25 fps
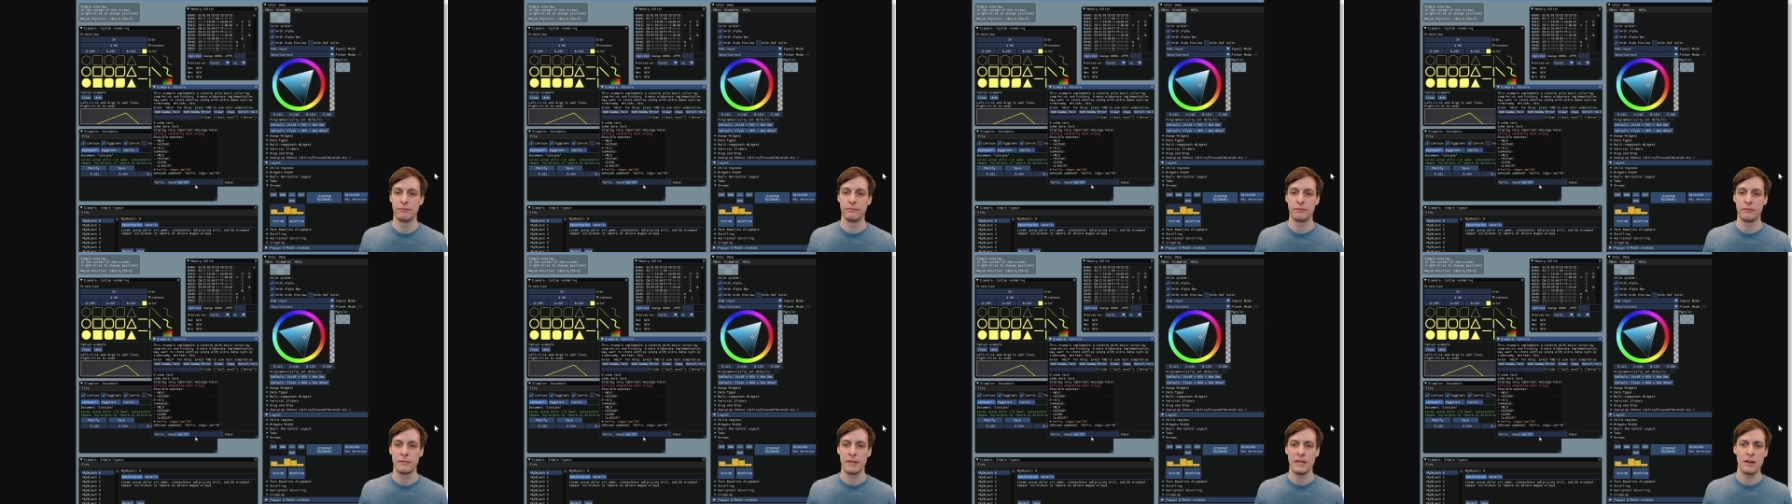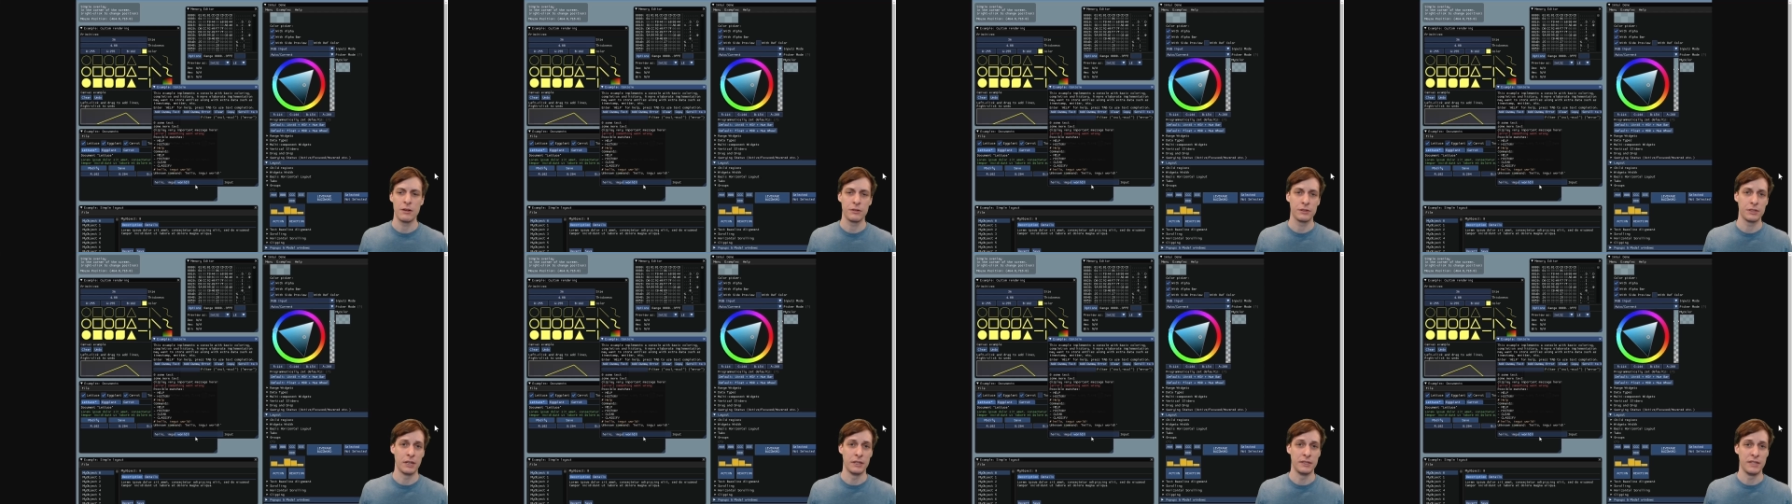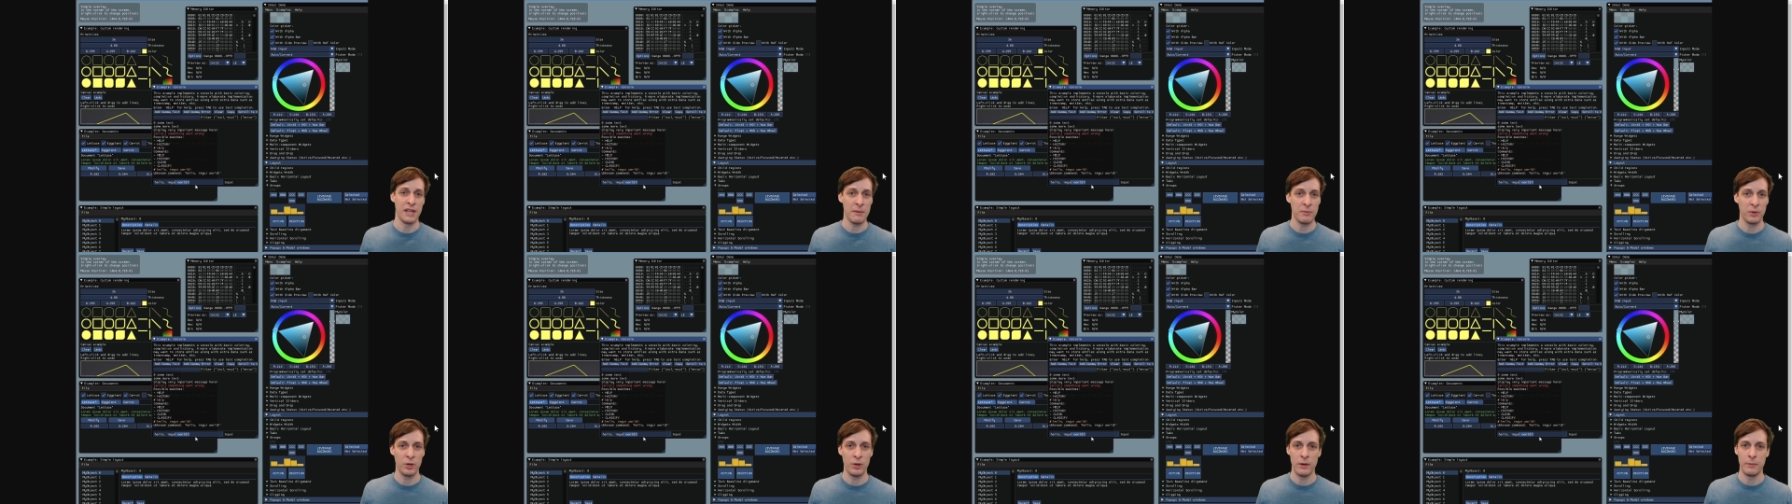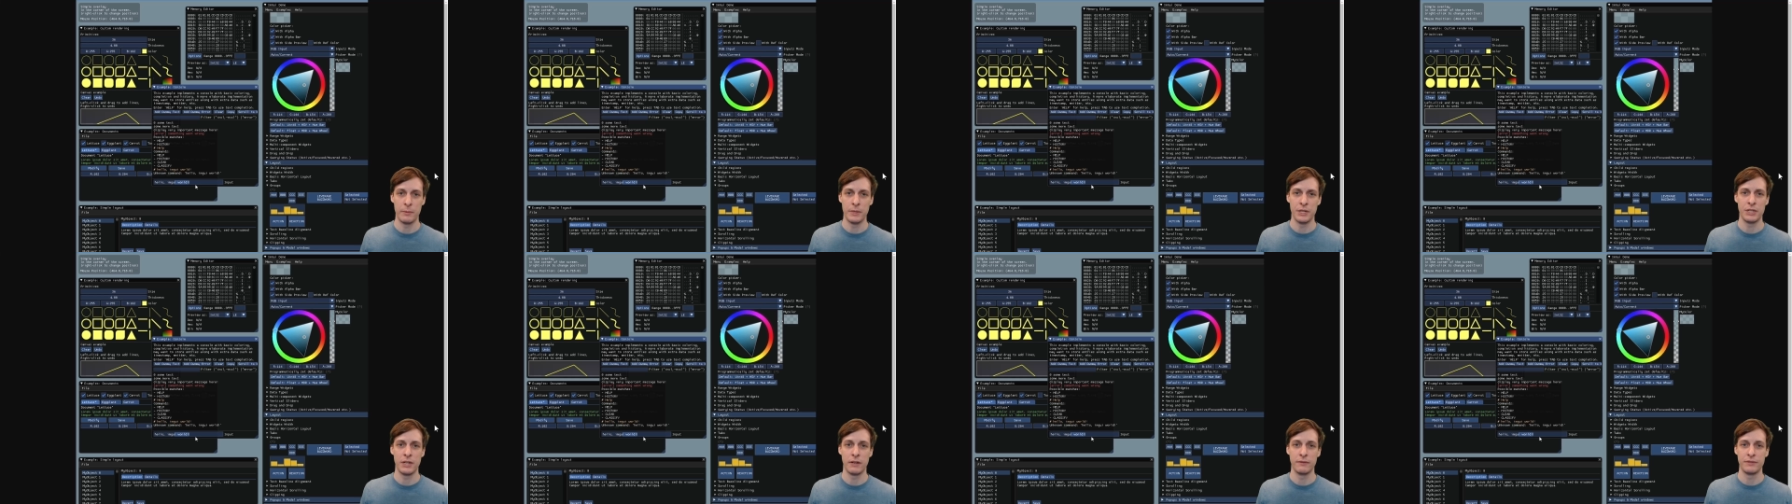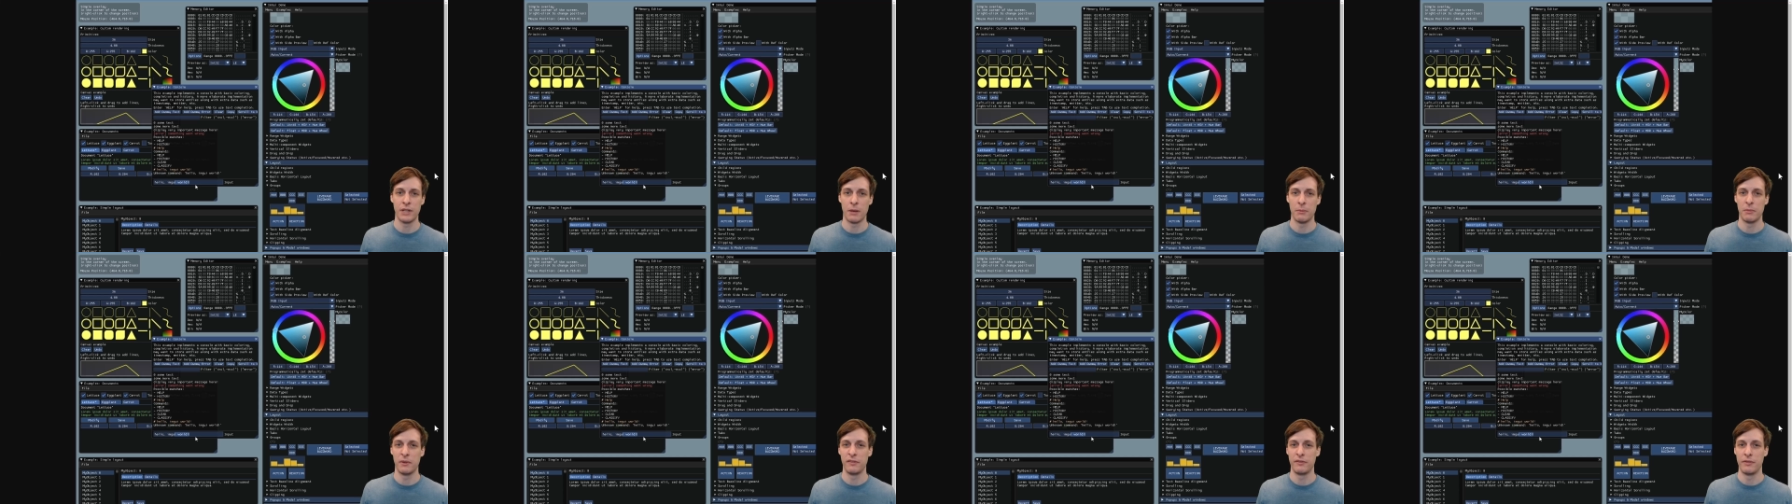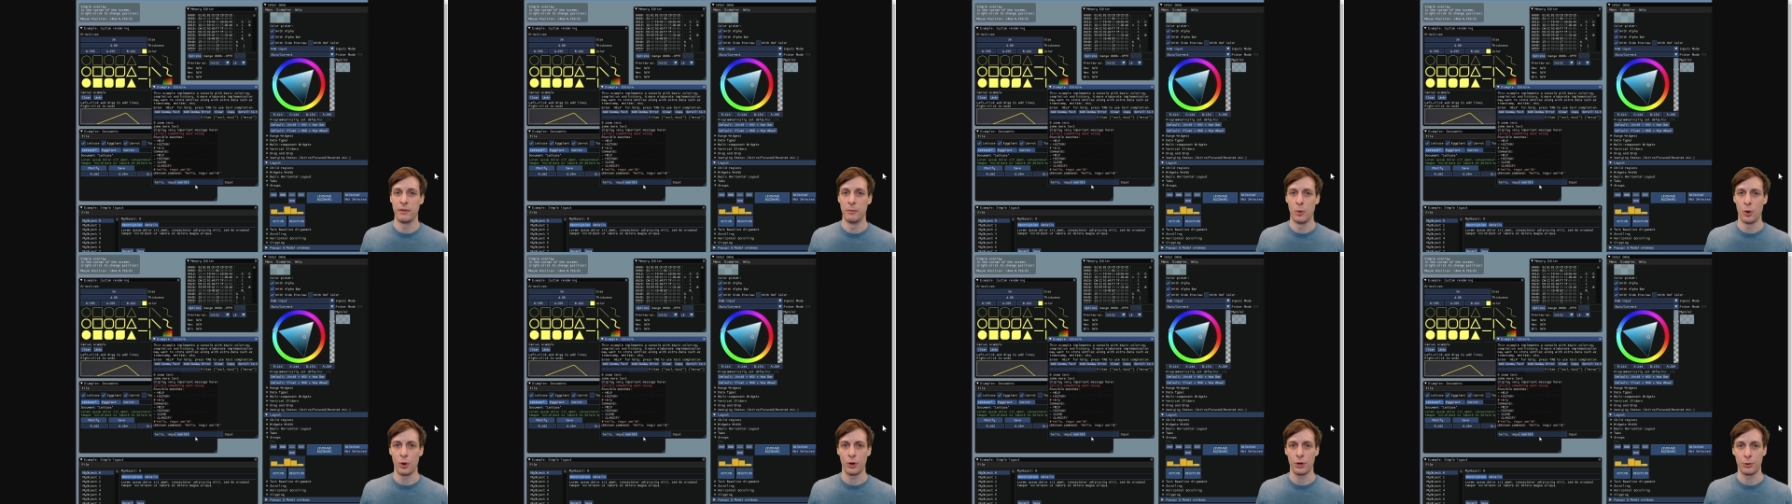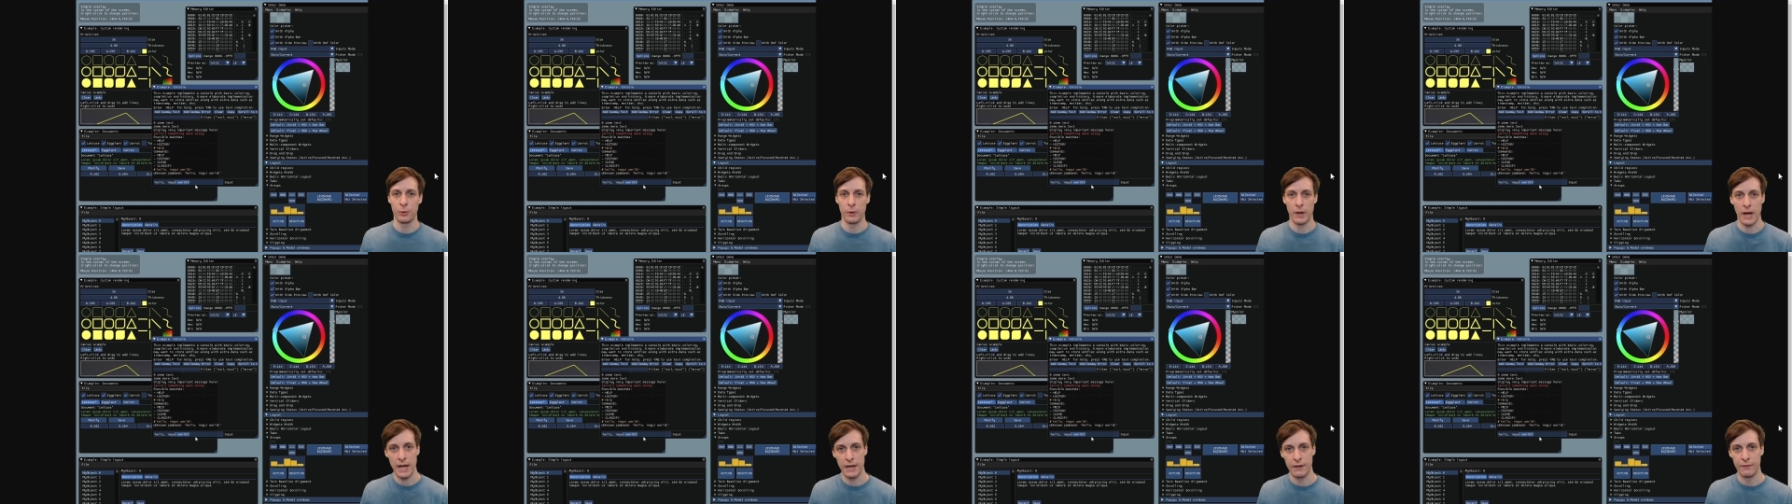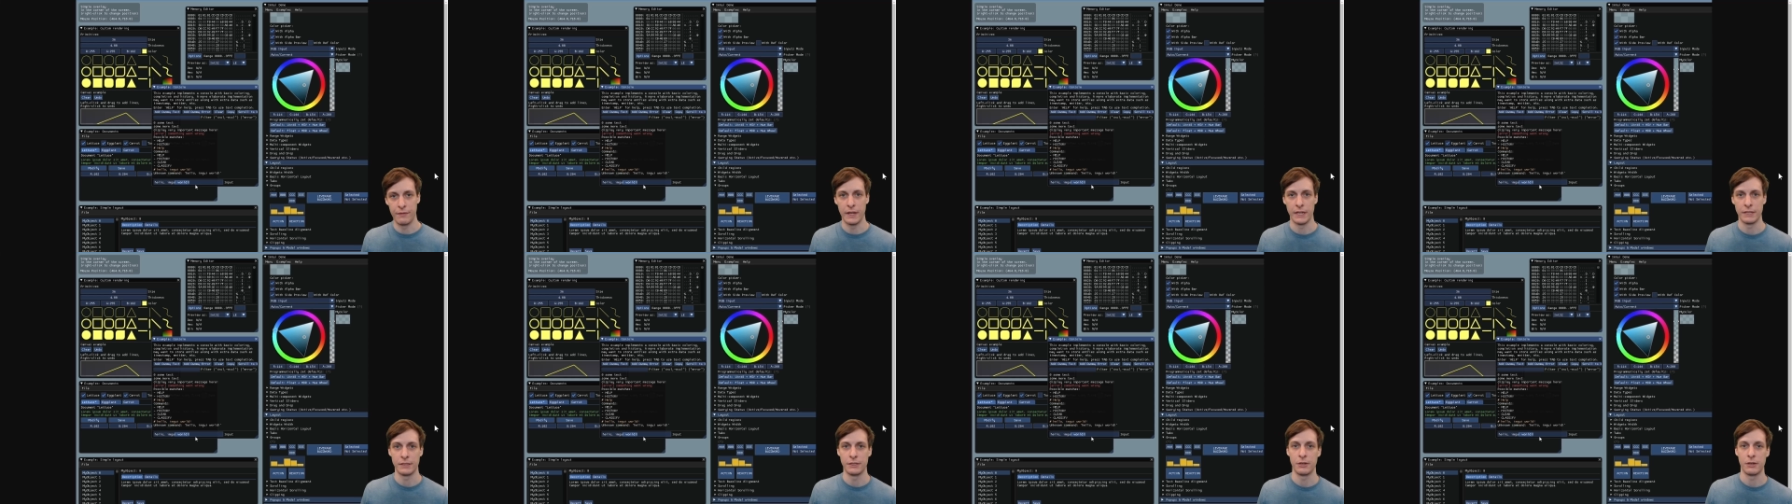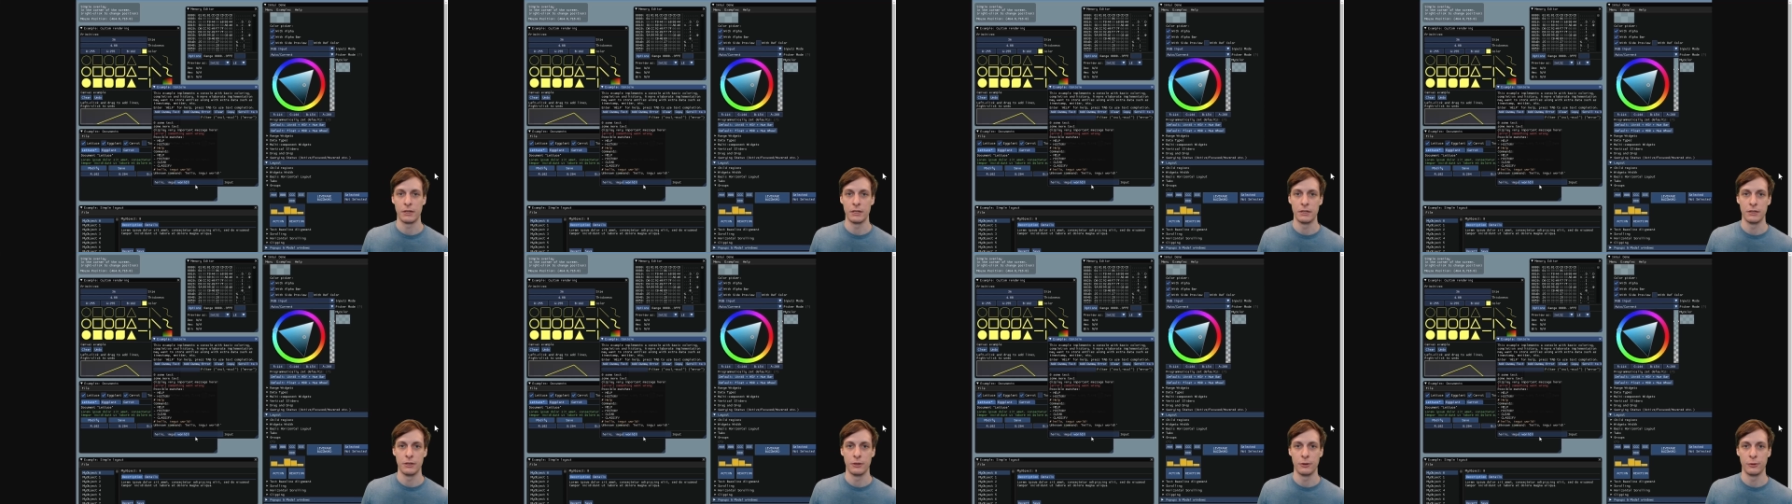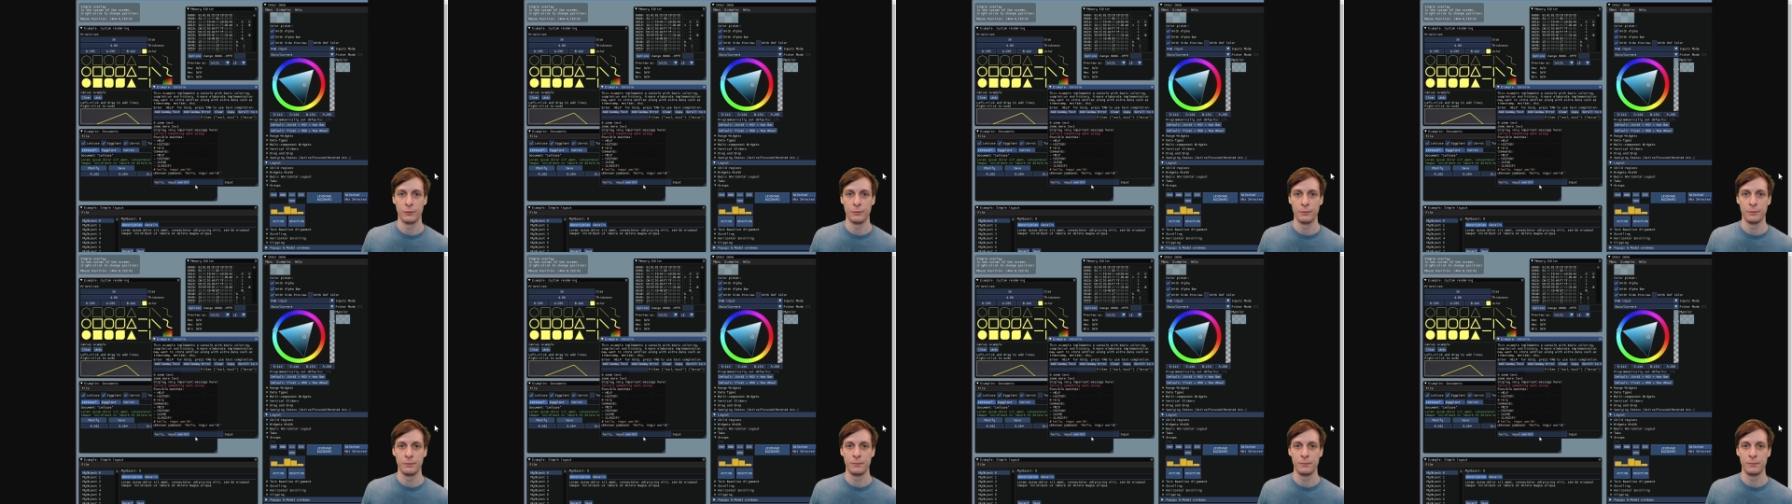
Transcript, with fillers: Here's a demo image of some of the more creative things you can do.